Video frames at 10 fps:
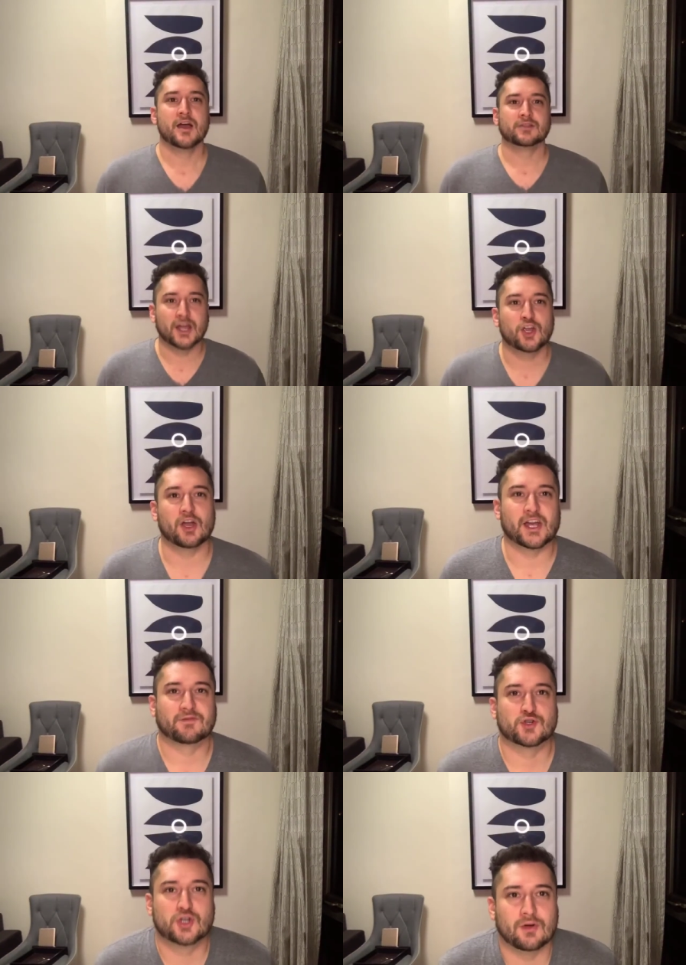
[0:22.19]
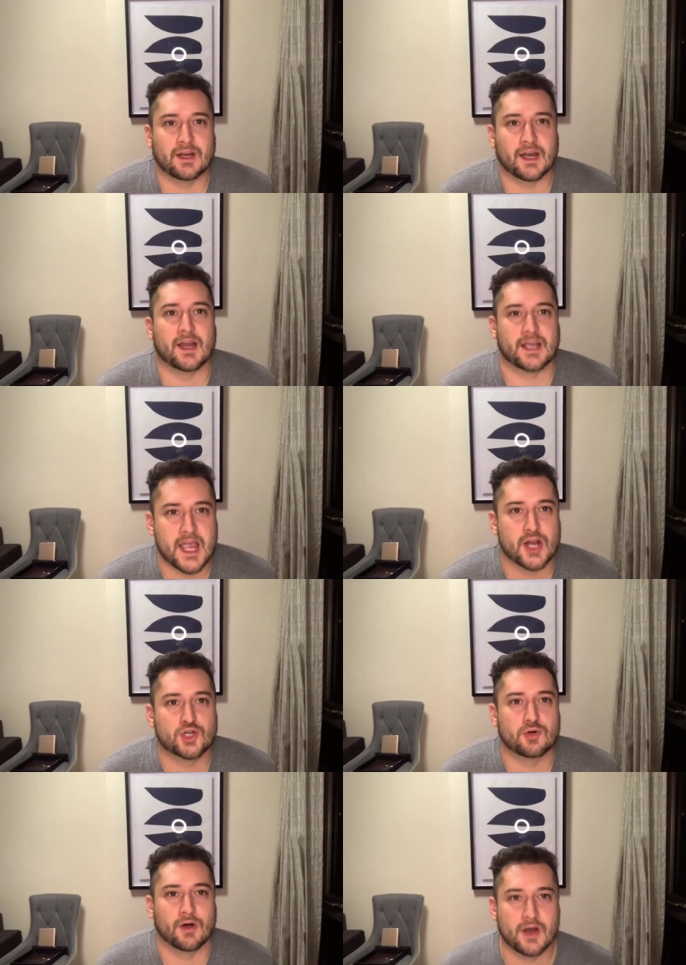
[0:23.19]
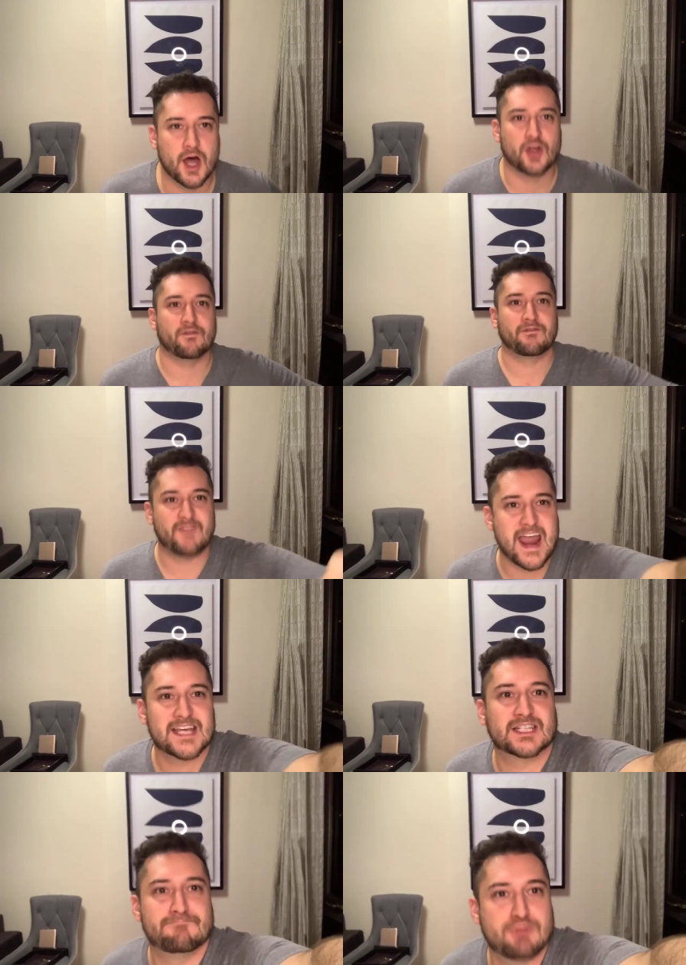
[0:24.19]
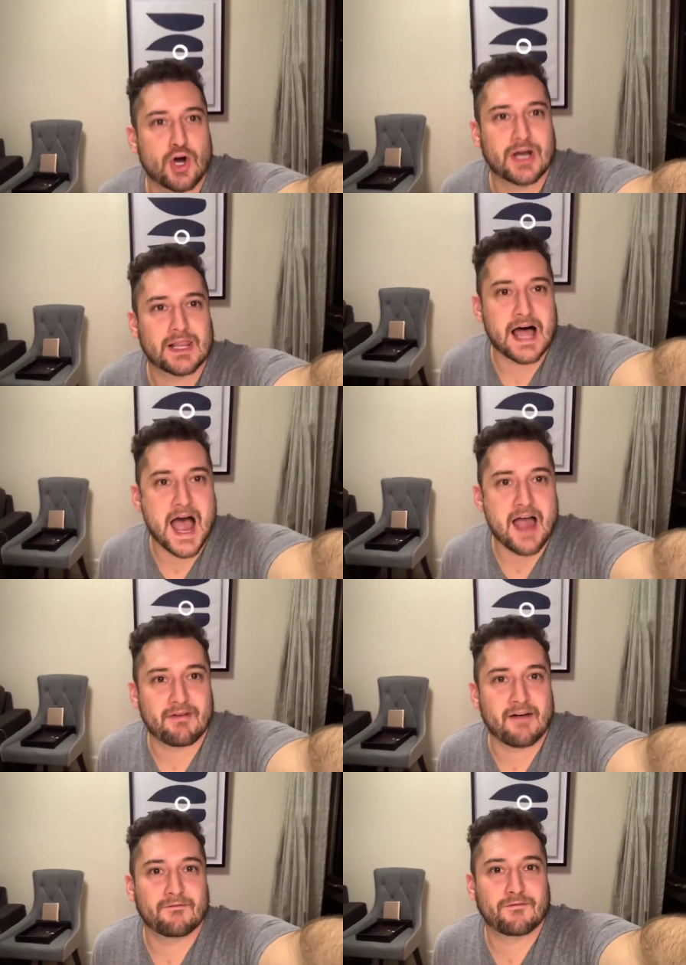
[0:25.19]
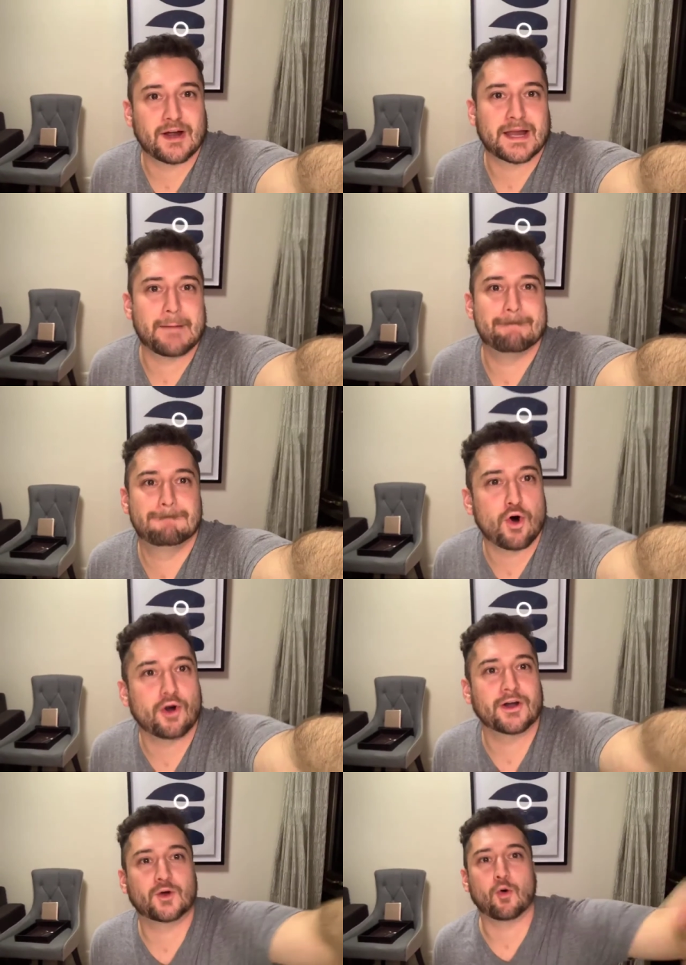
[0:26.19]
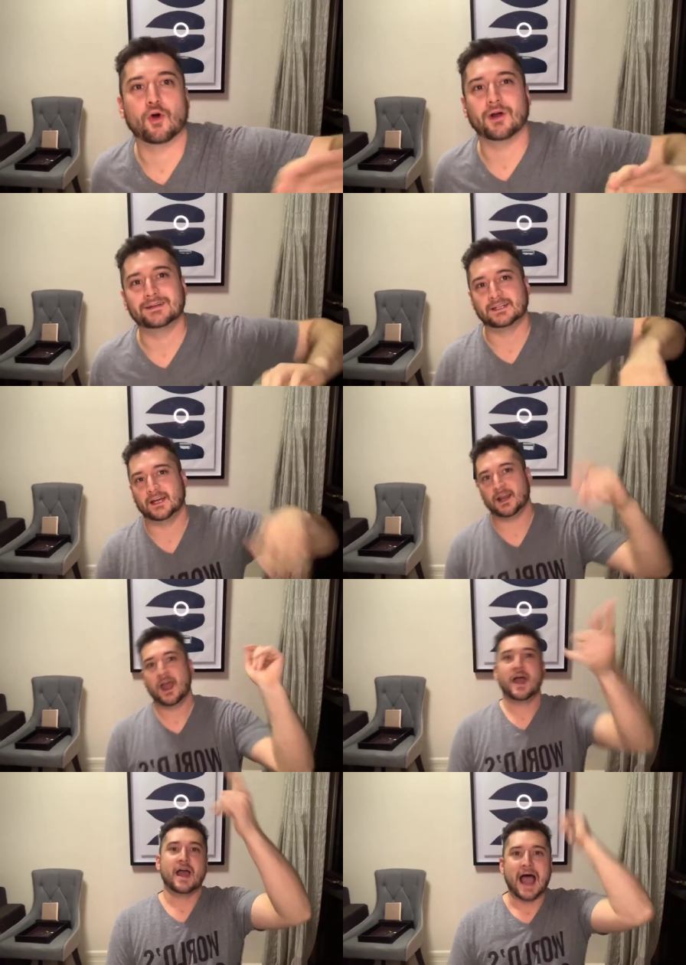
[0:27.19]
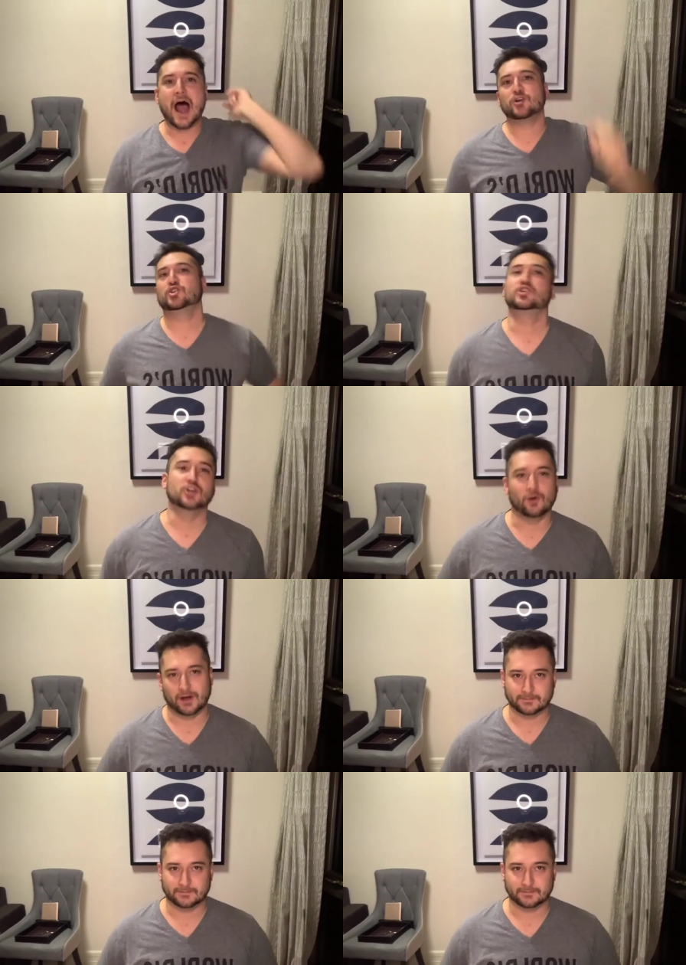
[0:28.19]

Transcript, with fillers: Thank you guys for tuning in again to another Facebook Live. I'm freaking bored in quarantine. How you doing?